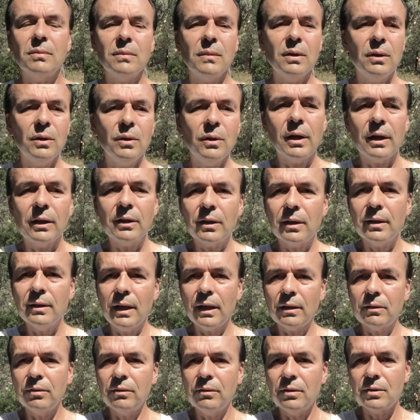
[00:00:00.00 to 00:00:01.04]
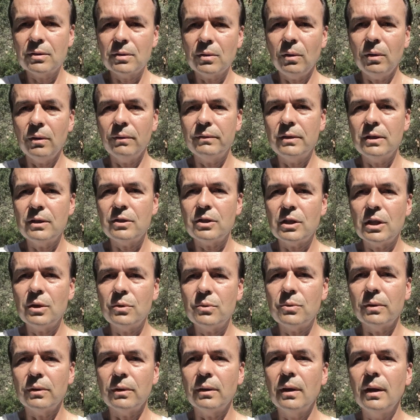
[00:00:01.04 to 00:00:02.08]
you can connect to the soul of these
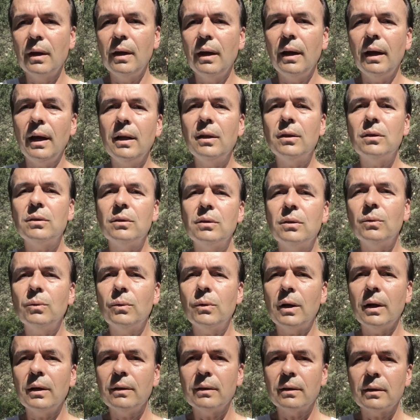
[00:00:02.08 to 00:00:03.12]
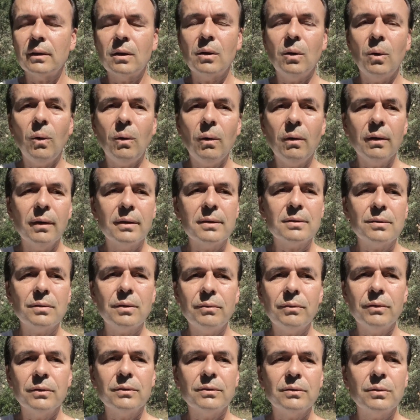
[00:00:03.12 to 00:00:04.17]
children, and you can call a
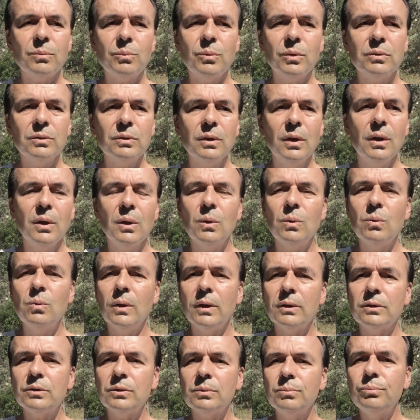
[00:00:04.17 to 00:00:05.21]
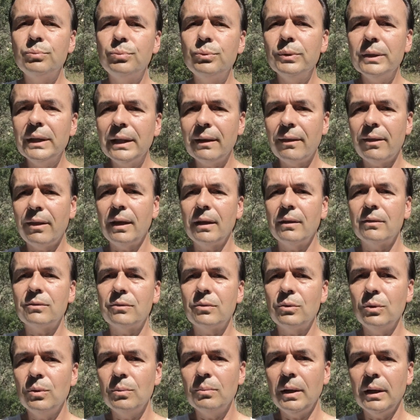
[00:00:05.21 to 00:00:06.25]
servant someone who wants to bring things
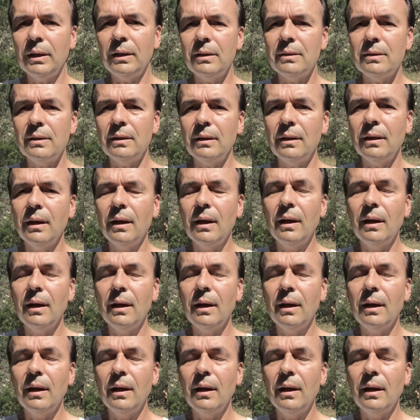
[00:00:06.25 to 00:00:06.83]
to humanity.